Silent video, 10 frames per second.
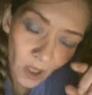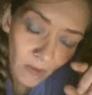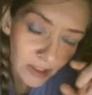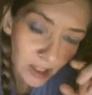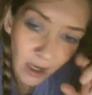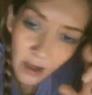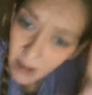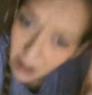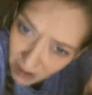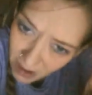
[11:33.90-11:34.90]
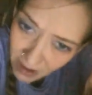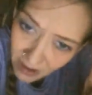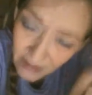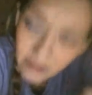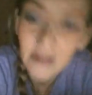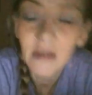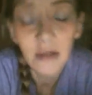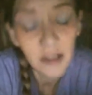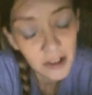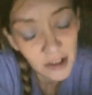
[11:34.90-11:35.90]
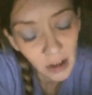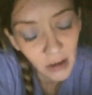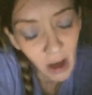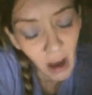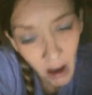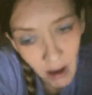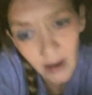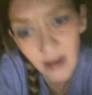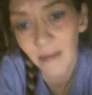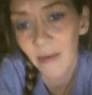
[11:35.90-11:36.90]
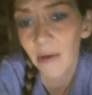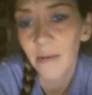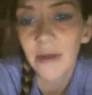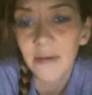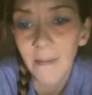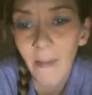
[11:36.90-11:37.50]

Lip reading: almost like, aha, you know, the aha moment.